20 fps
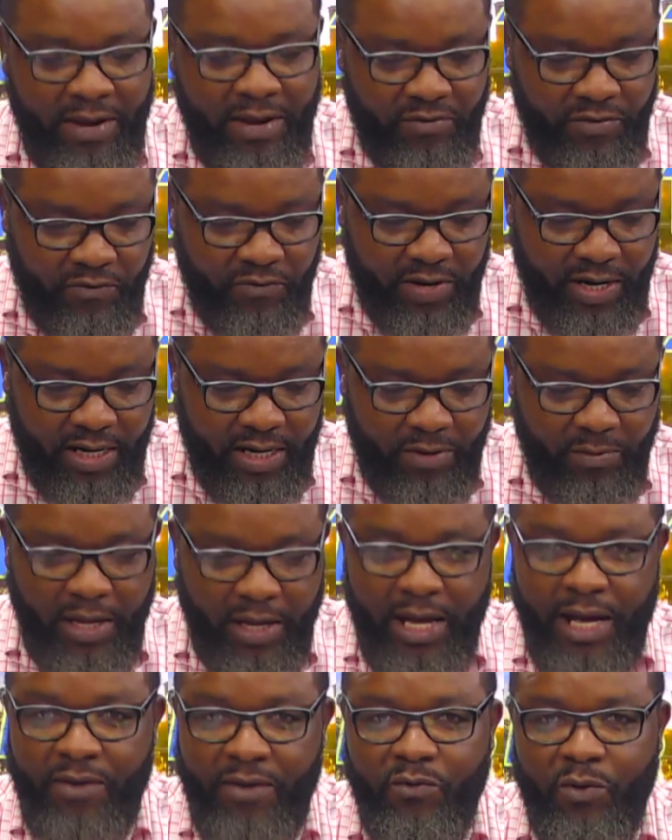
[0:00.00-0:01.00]
Every Friday we
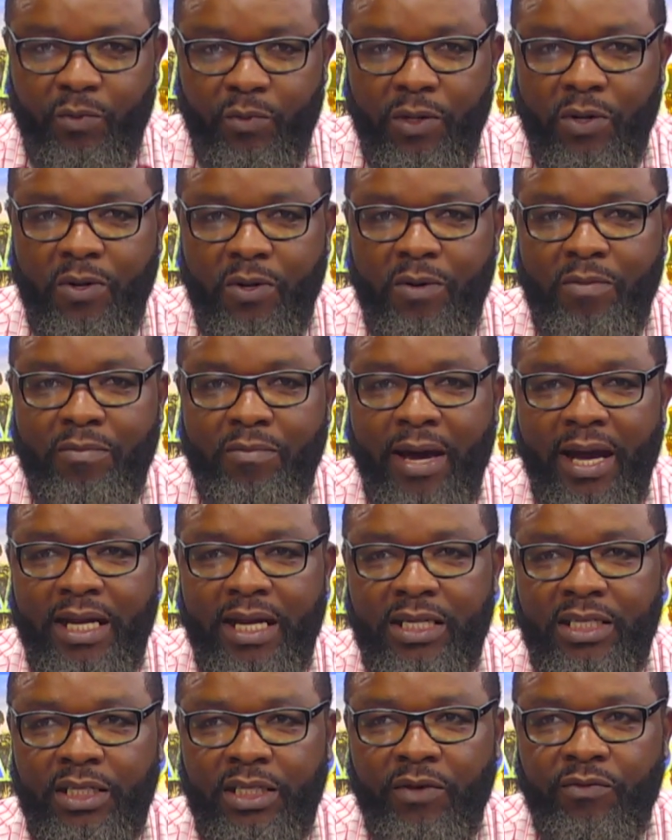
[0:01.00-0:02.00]
have what we call
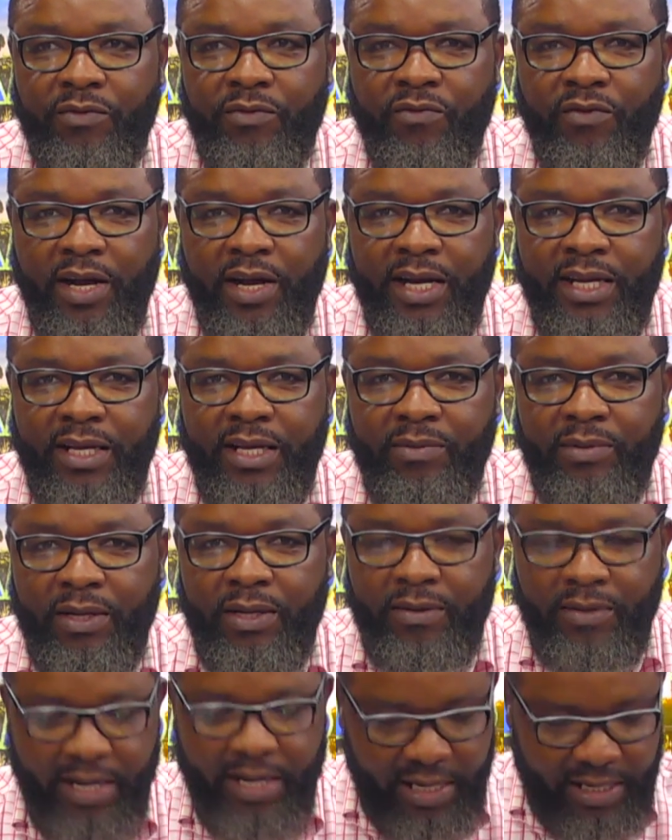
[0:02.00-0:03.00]
Mind Shift Friday. We
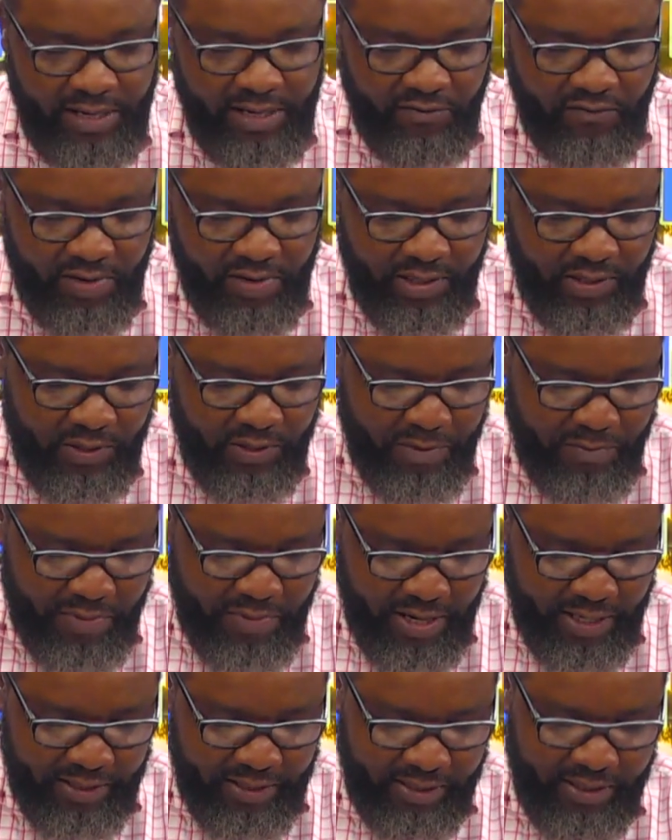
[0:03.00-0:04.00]
look at different
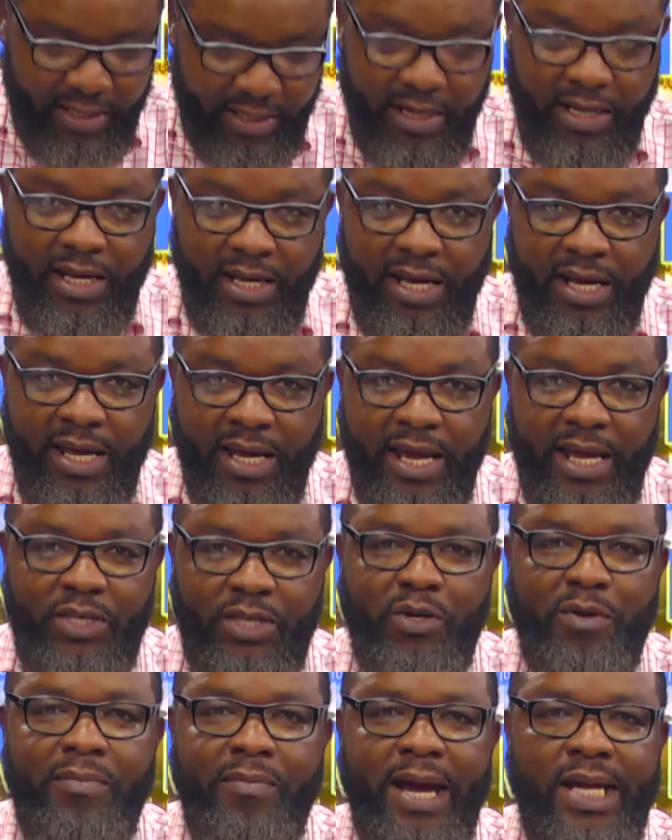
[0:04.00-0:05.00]
topics. Get
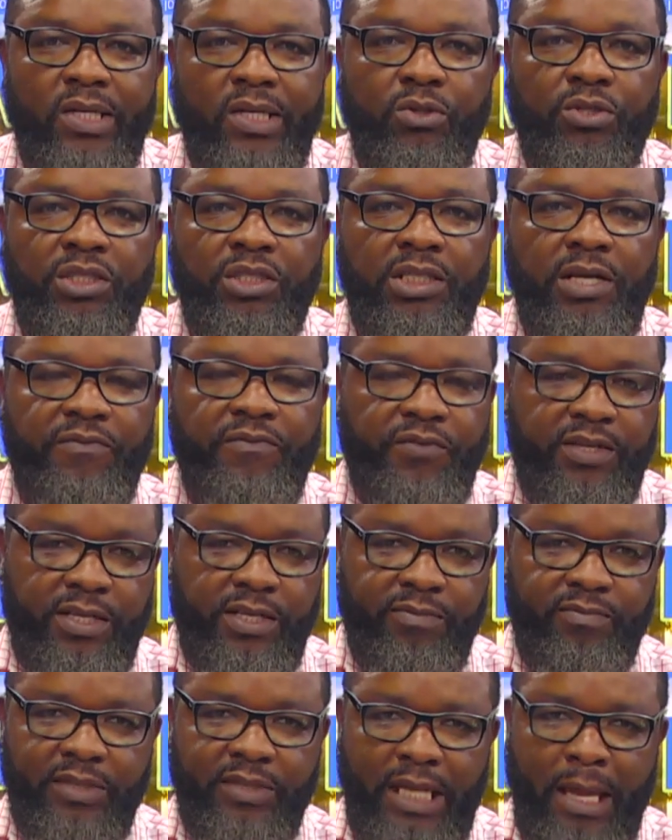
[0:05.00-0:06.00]
your mind to
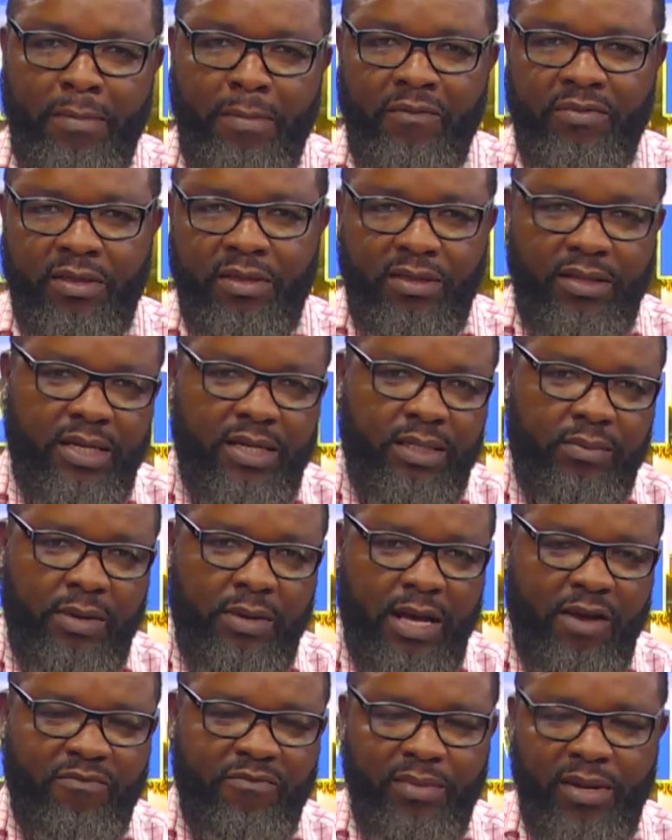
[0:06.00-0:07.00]
shift some of the things we
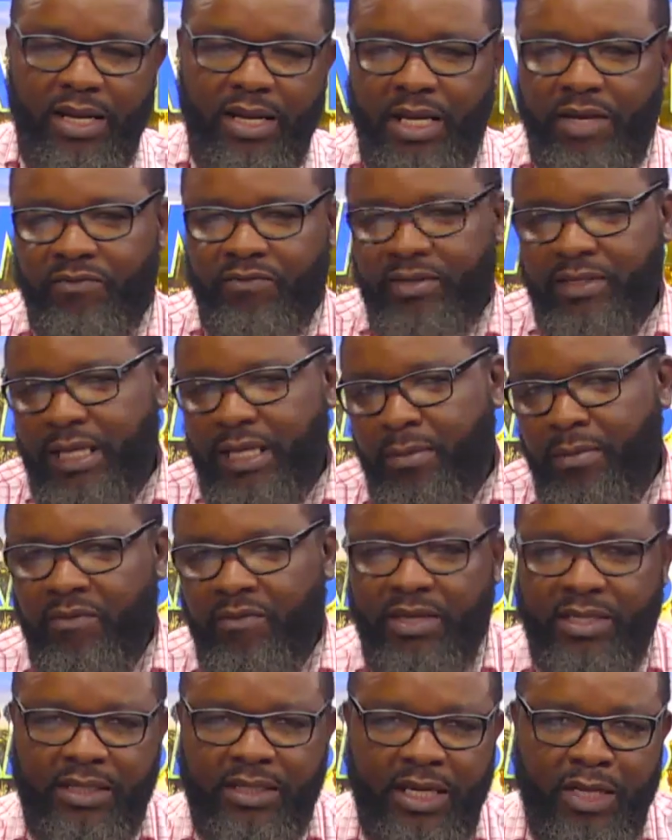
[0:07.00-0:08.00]
have believed, some
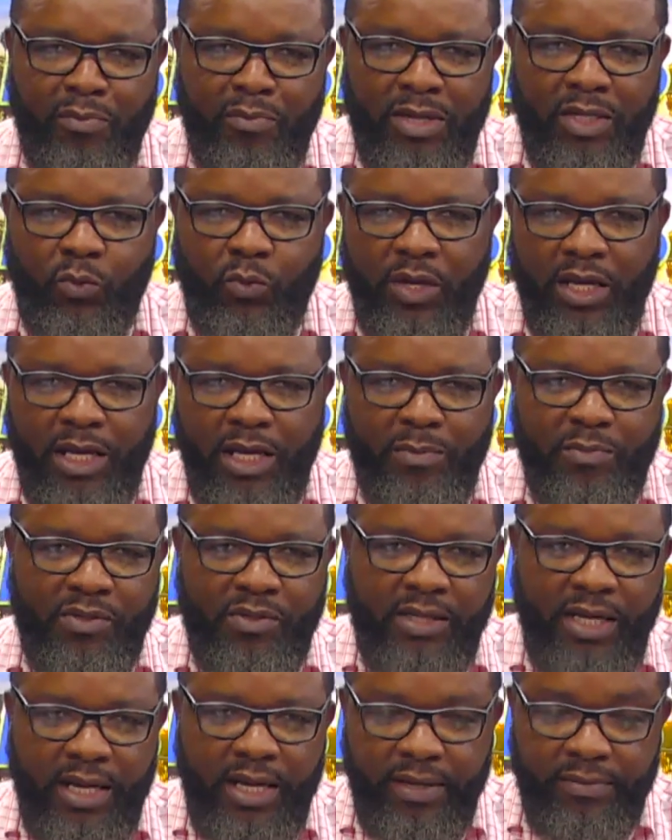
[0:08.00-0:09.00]
of the statements we keep
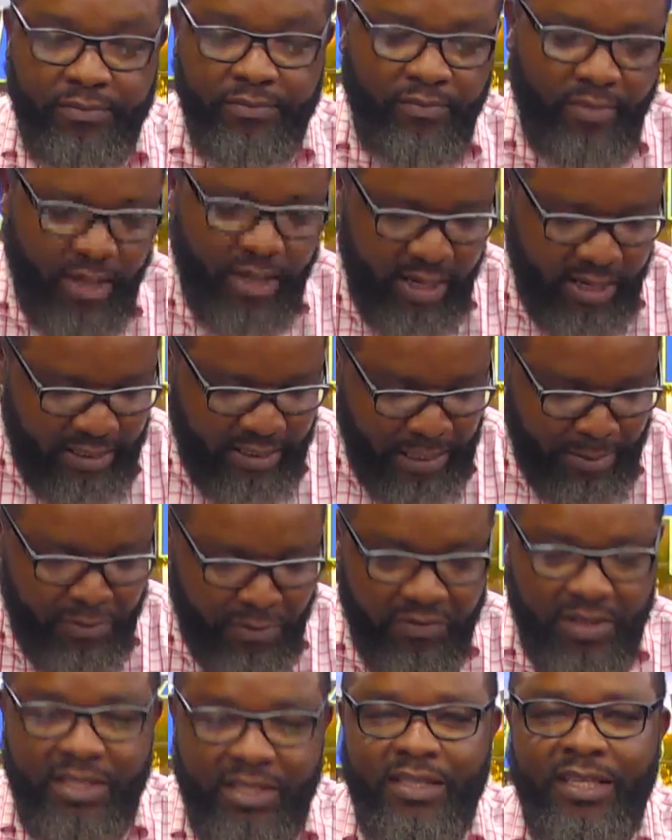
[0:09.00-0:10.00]
saying. Some
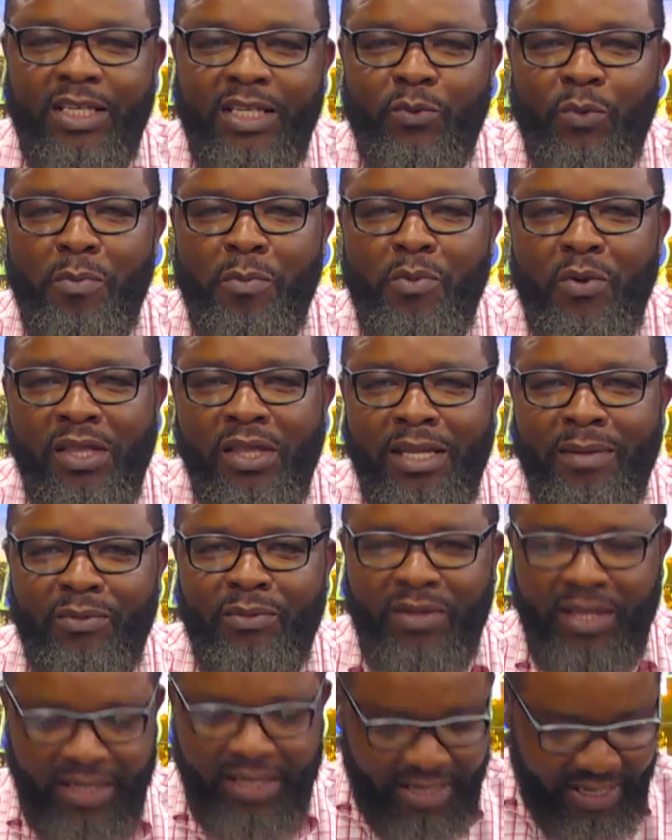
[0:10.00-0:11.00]
of these things we put them
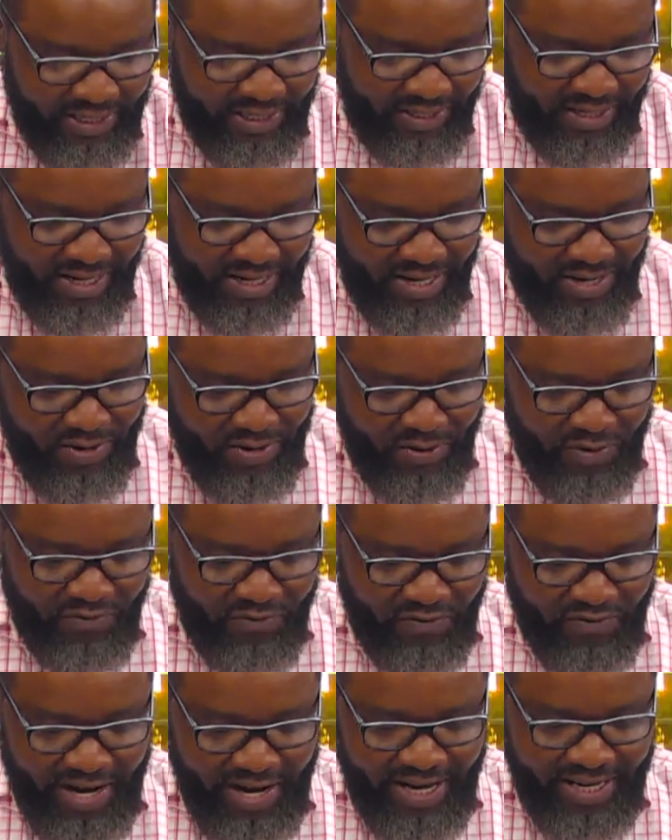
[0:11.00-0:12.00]
to the test on
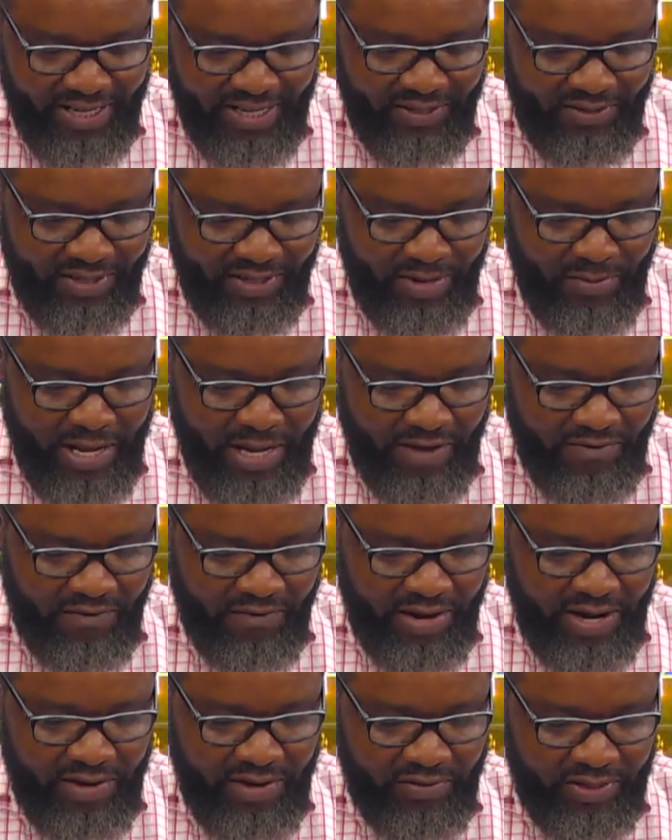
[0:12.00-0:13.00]
Fridays. Today we have a
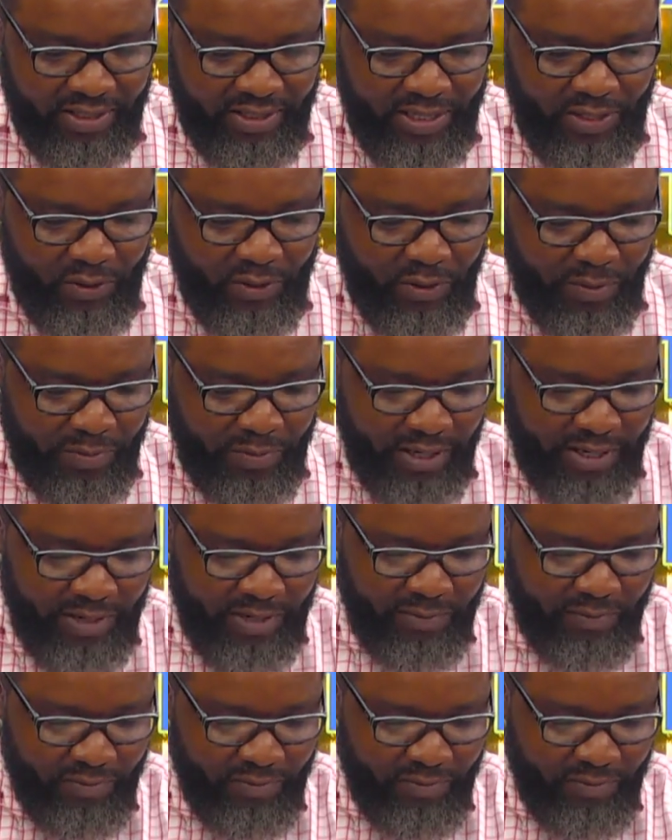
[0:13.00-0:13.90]
very interesting topic.